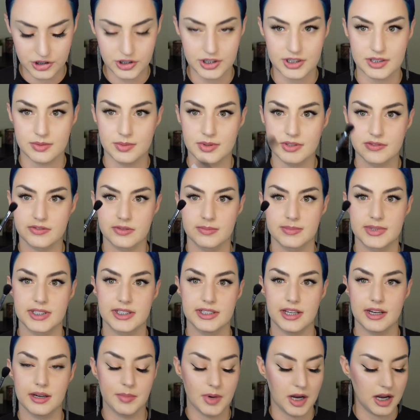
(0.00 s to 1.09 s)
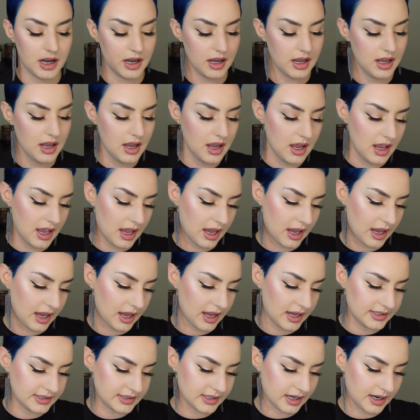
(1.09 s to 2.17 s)
This one's from Sigma,
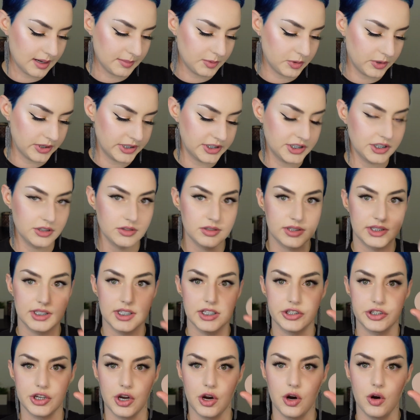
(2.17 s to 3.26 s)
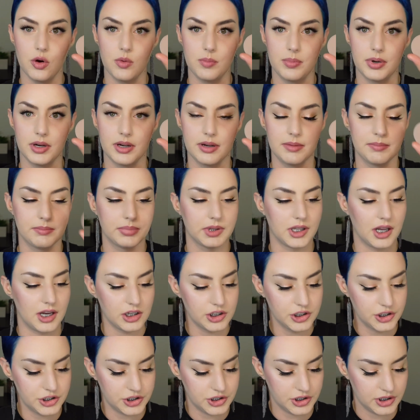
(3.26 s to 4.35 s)
and I'm going to use the taupe
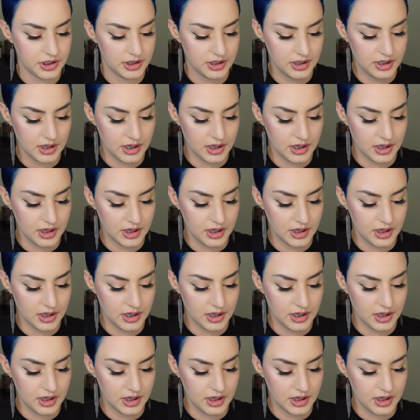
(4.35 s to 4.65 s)
blush.